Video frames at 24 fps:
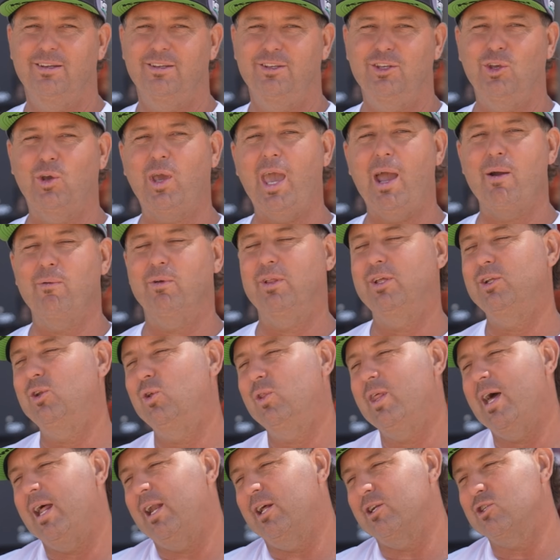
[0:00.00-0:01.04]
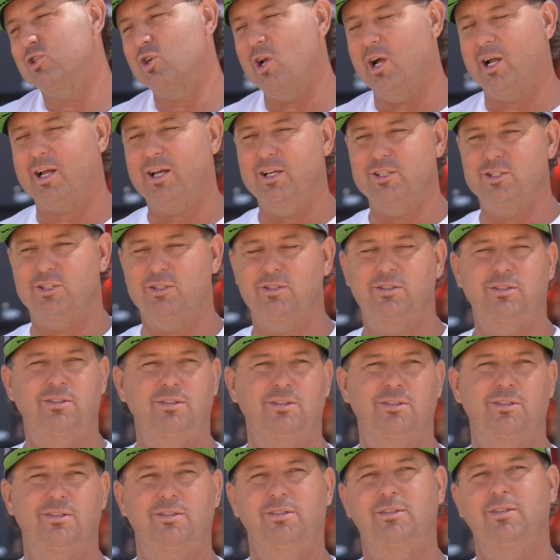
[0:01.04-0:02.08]
You can't really do that in a truck because
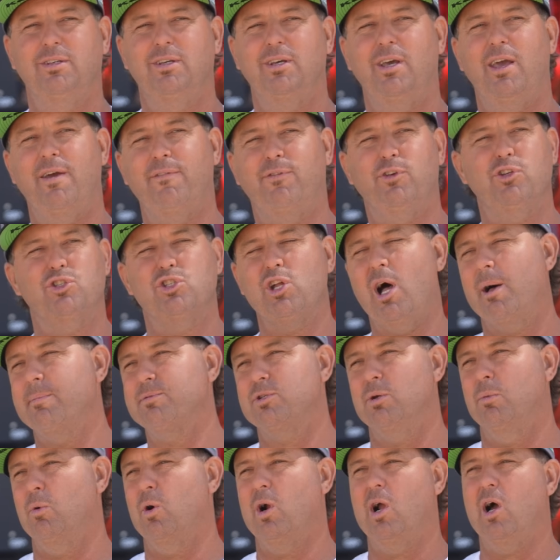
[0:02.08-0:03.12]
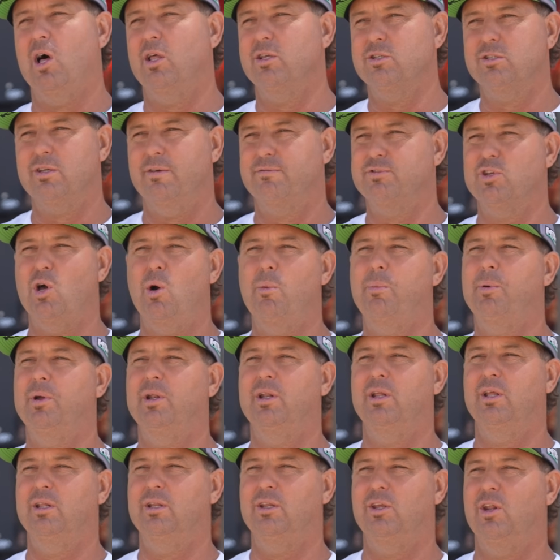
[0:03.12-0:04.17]
if you stop somewhere, all the stuff's open
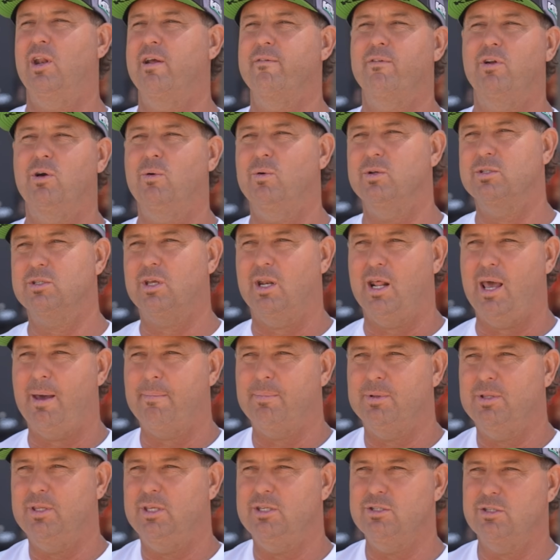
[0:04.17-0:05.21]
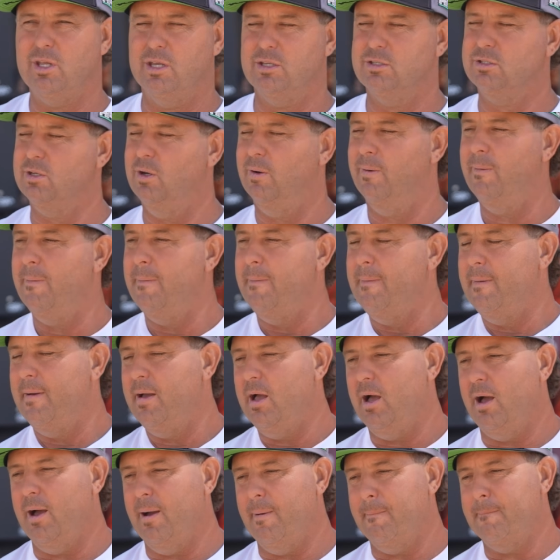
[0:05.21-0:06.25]
and you never know what's gonna happen these days. So
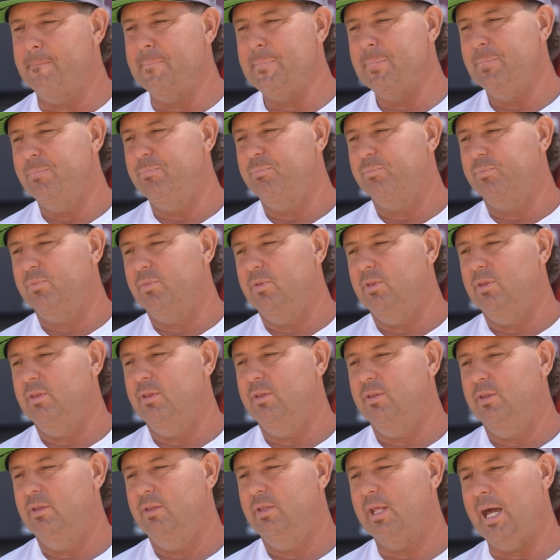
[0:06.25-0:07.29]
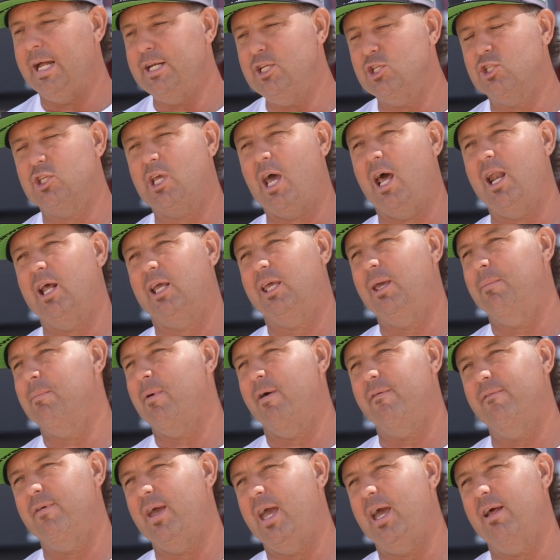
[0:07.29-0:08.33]
I just kind of keep
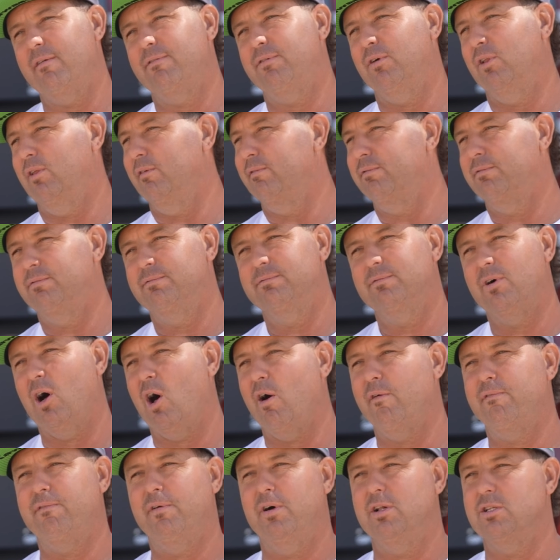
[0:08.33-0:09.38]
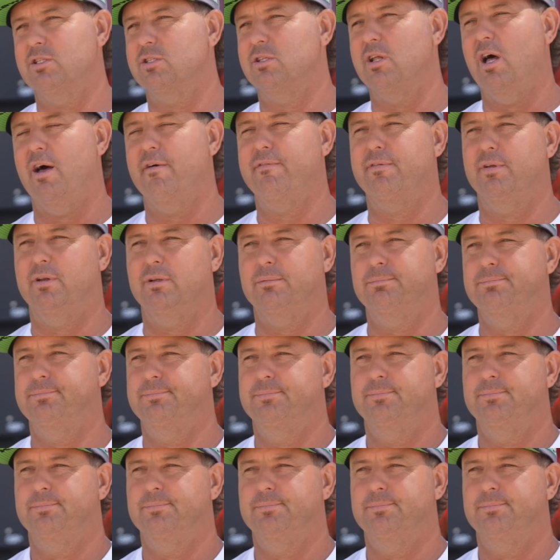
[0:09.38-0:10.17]
my van full of all fun stuff and